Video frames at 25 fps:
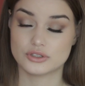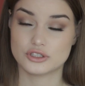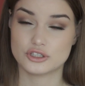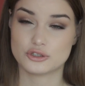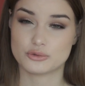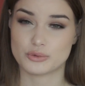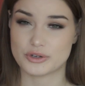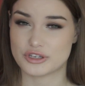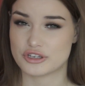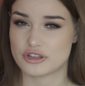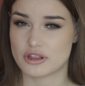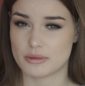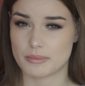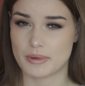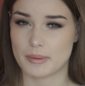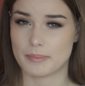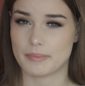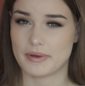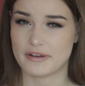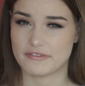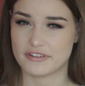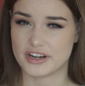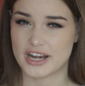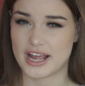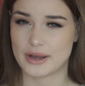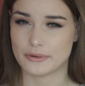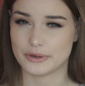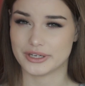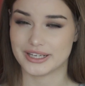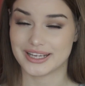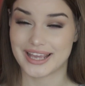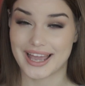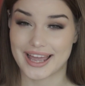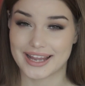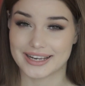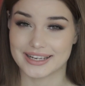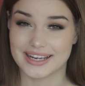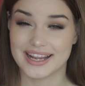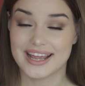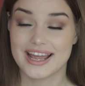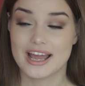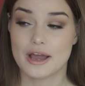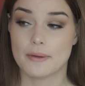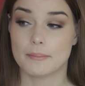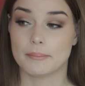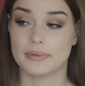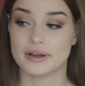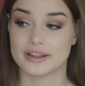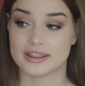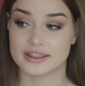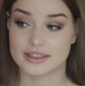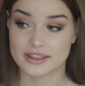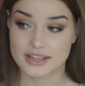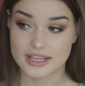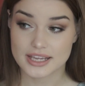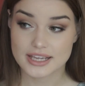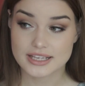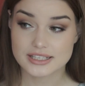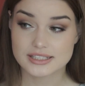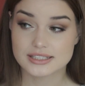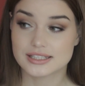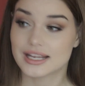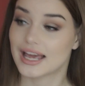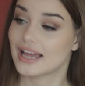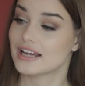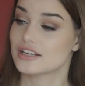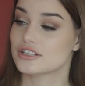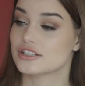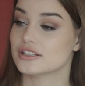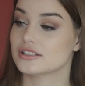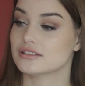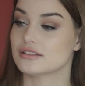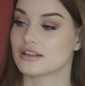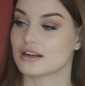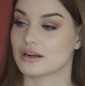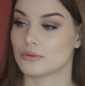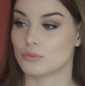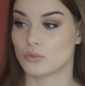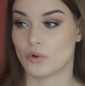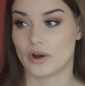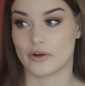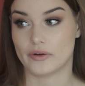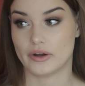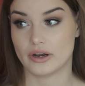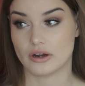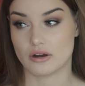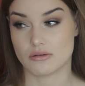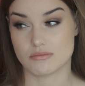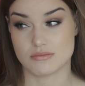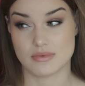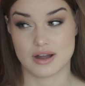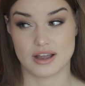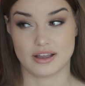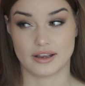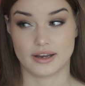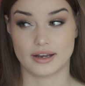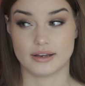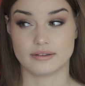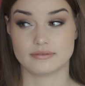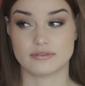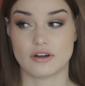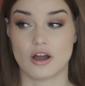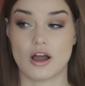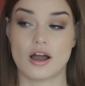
switch them up every now and again. But these lashes that I'm wearing on my